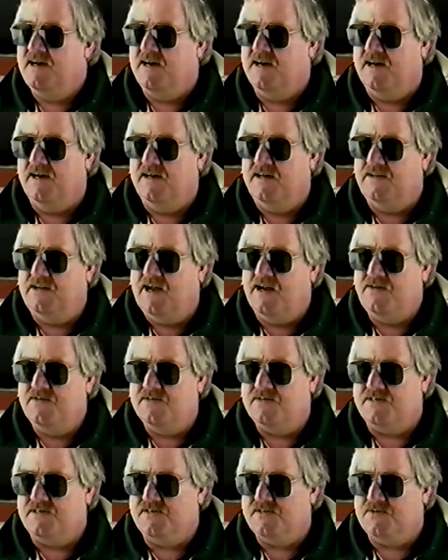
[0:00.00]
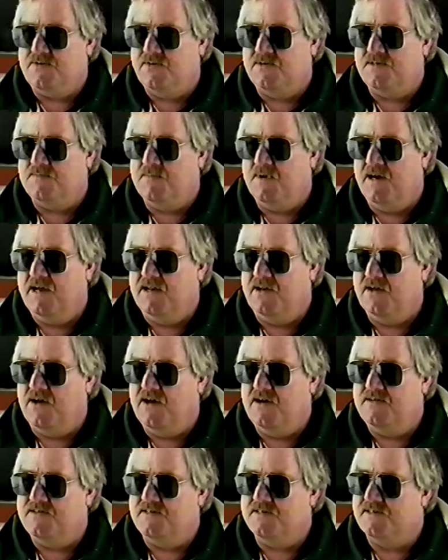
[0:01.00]
Nitrogen source by and
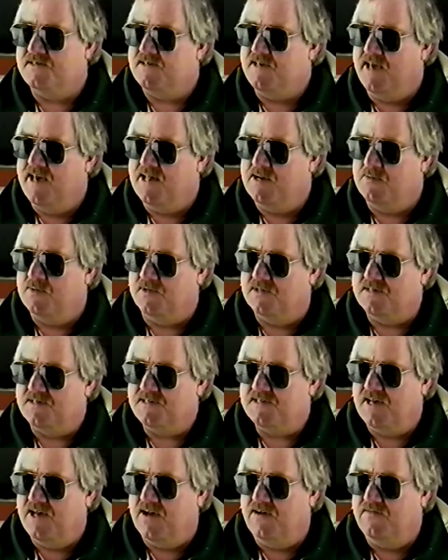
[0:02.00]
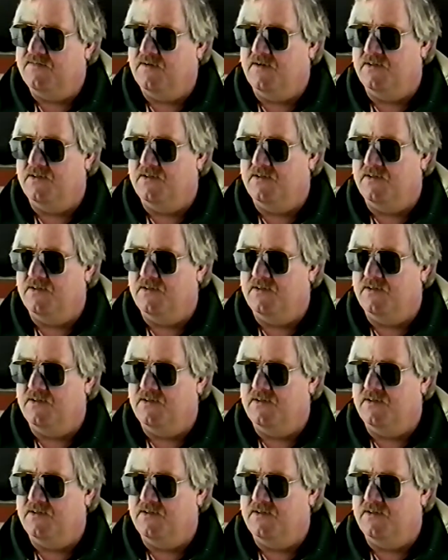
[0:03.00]
large is the animal itself,